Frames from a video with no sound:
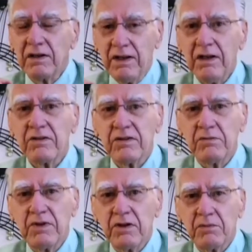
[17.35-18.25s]

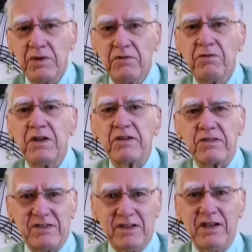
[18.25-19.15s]
calcium therapy
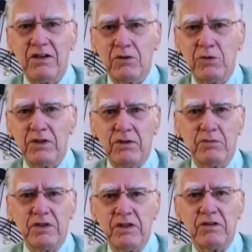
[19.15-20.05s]
fits together with them
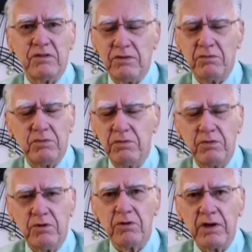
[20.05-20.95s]
is
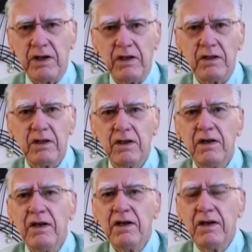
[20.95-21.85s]
great.
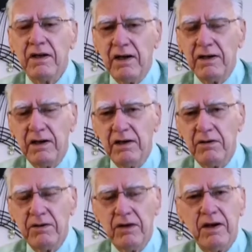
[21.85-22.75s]
And
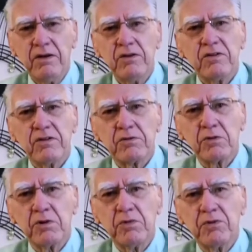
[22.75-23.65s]
I used this
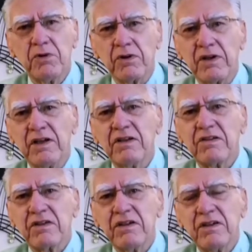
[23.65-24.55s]
word before.
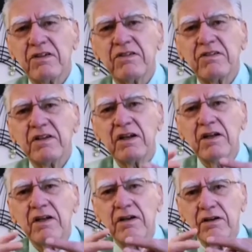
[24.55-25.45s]
It's
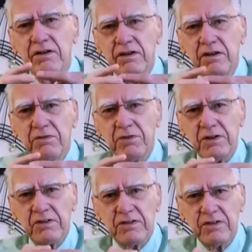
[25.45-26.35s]
conciliant. It
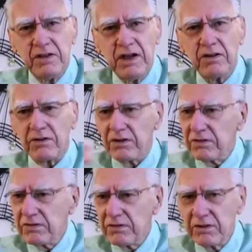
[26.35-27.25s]
fits together.
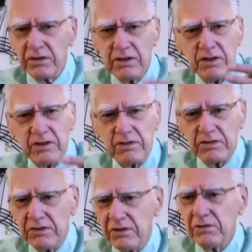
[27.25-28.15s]
This is good. This
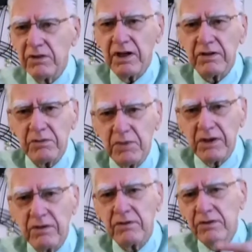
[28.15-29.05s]
is new. That's
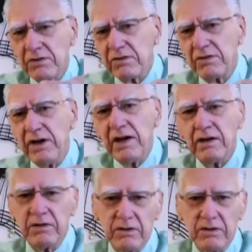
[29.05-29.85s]
better. This is not.